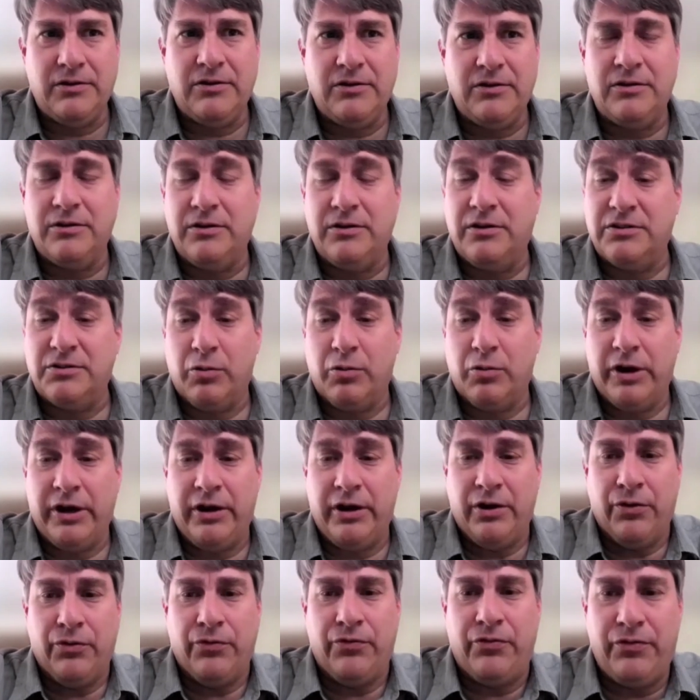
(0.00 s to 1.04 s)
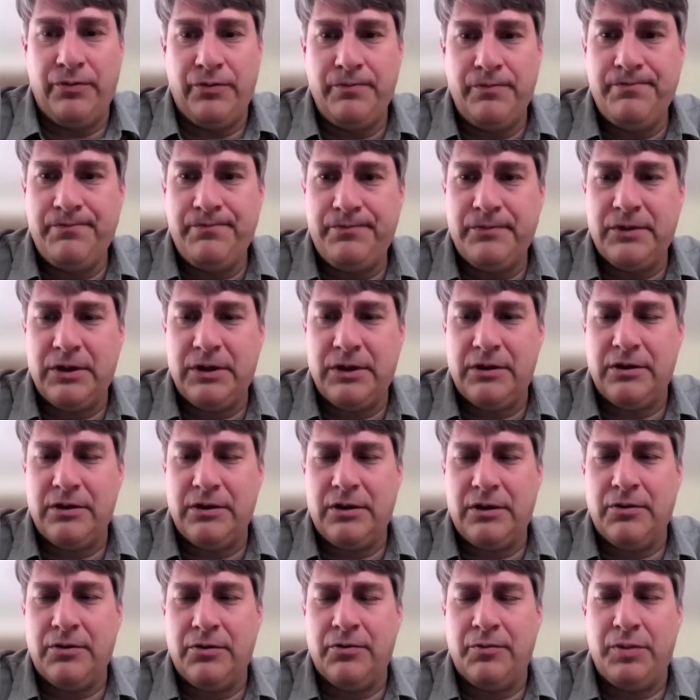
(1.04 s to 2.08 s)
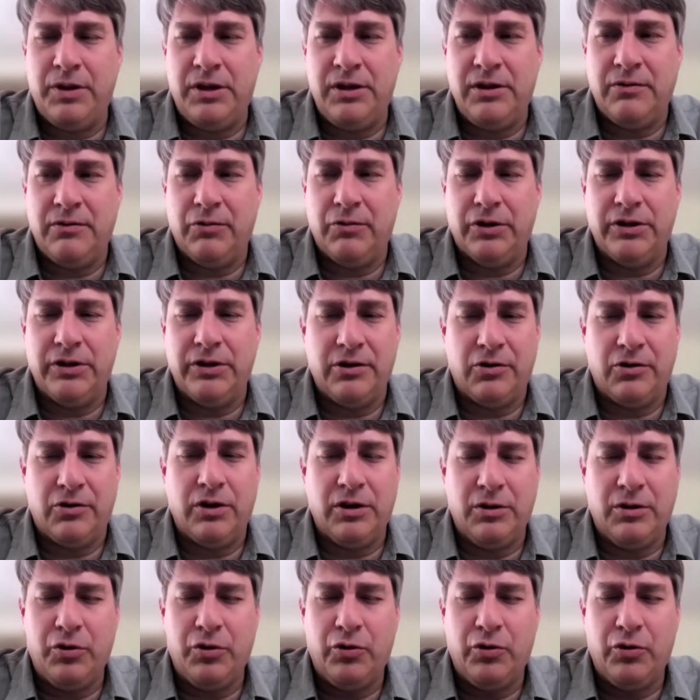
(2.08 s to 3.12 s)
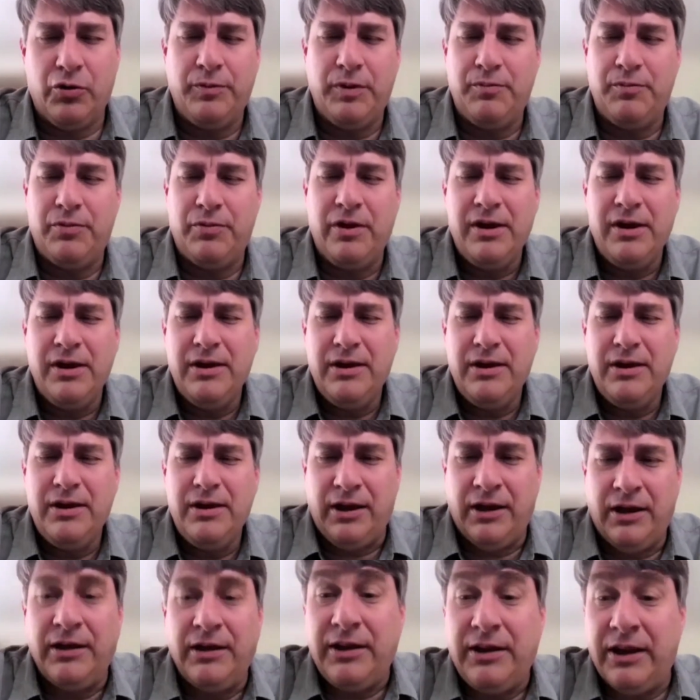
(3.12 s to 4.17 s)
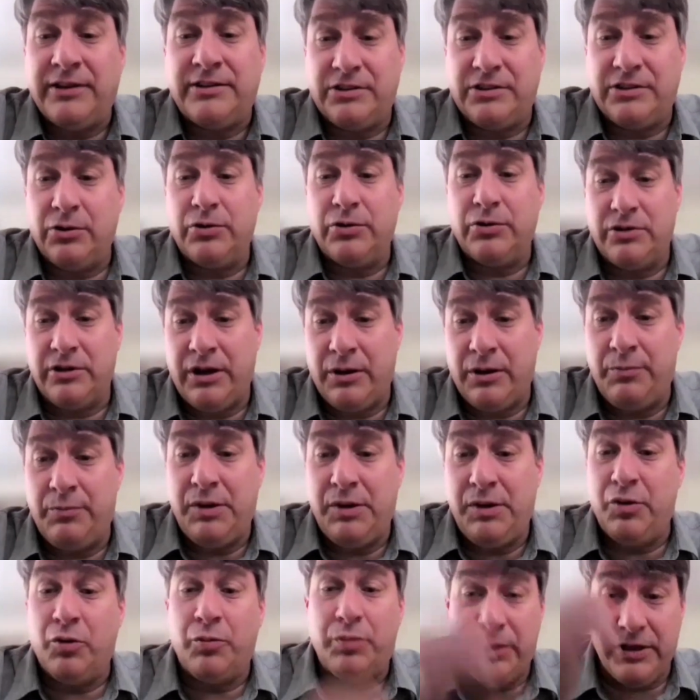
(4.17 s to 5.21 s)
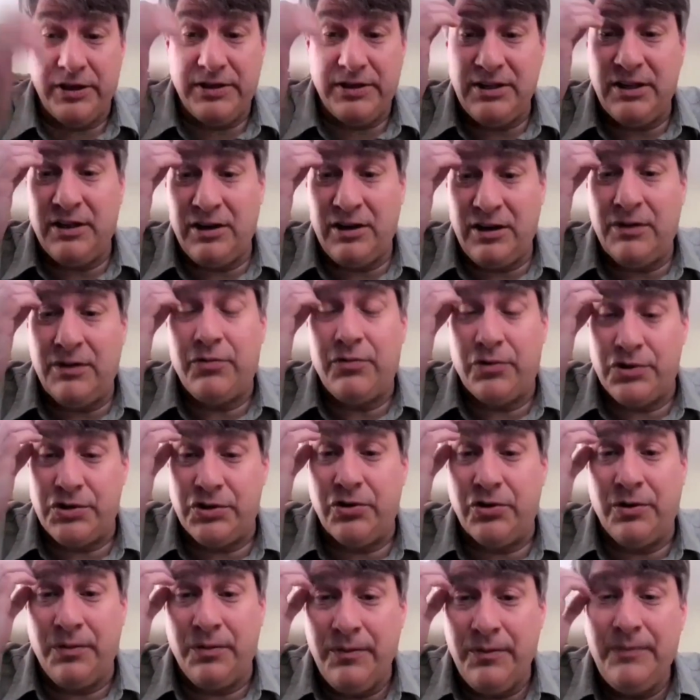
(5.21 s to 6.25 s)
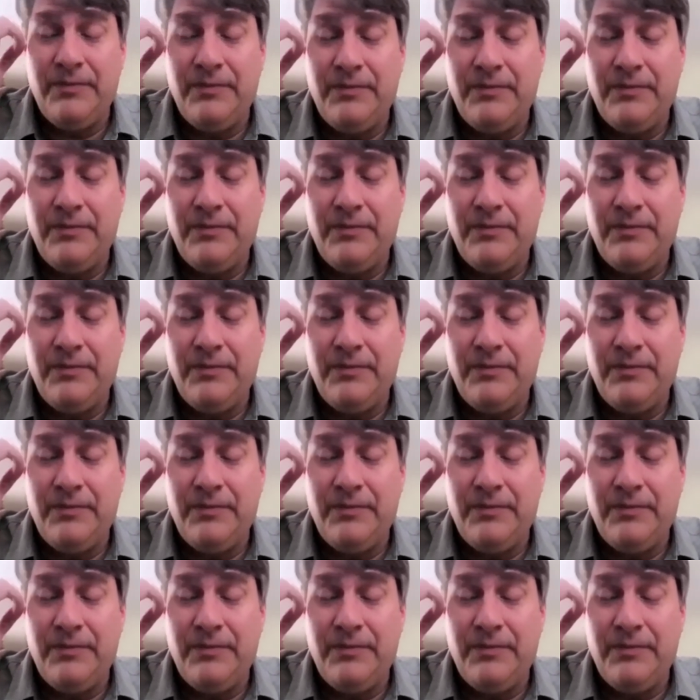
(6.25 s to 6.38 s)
this way of being really agreeable with people. And yes, there was a lot of people pleasing in it for sure,